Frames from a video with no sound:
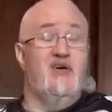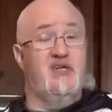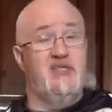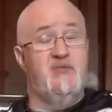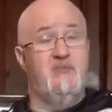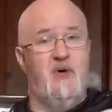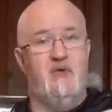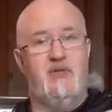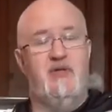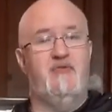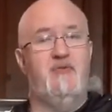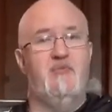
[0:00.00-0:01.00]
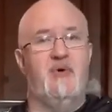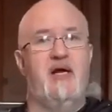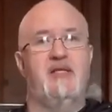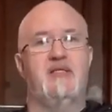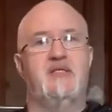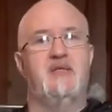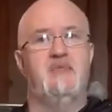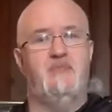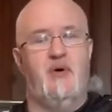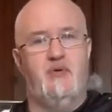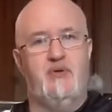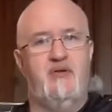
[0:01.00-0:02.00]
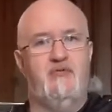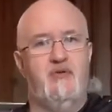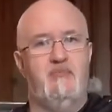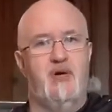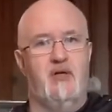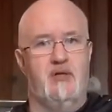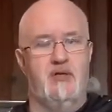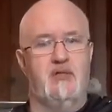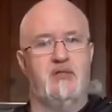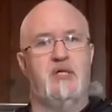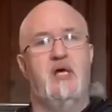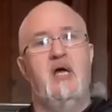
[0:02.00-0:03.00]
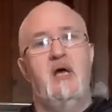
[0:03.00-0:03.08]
because they're both different brands, both different models,